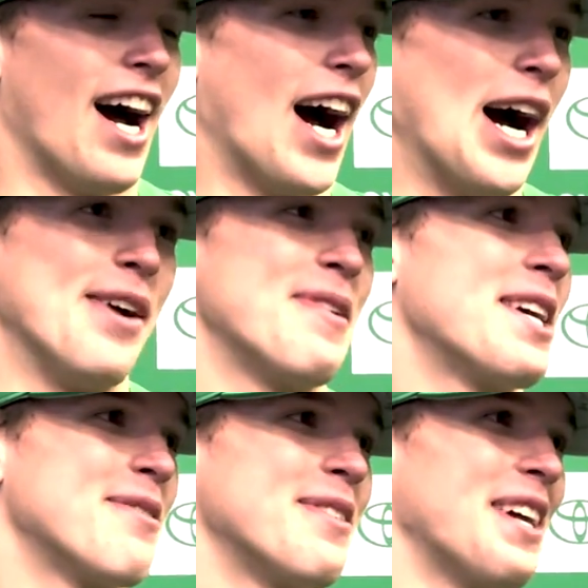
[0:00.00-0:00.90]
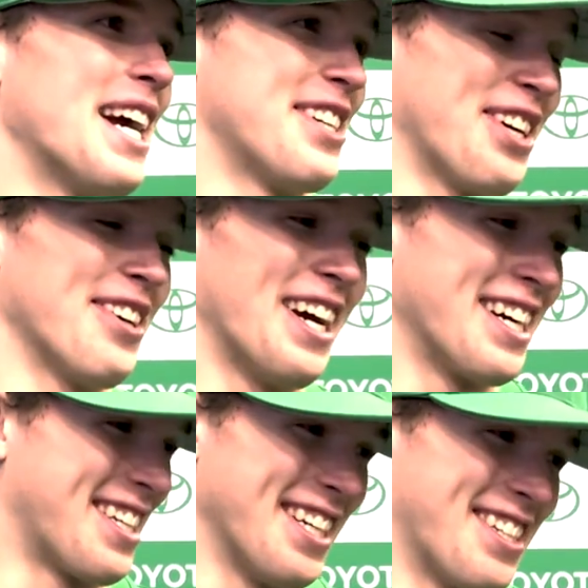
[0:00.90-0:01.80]
I mean, Angier
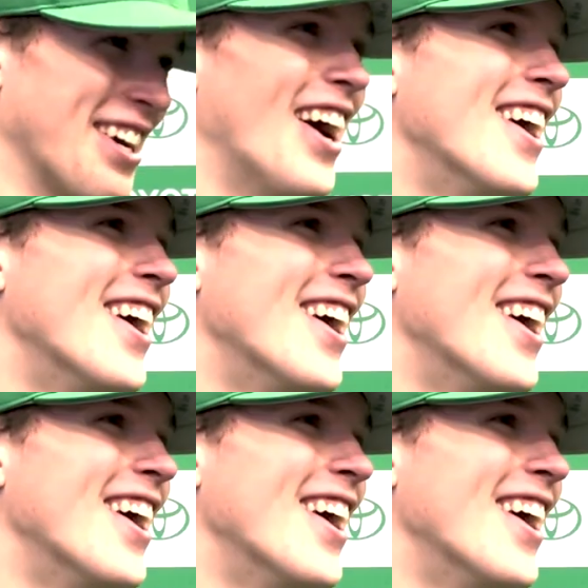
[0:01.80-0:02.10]
liked it, so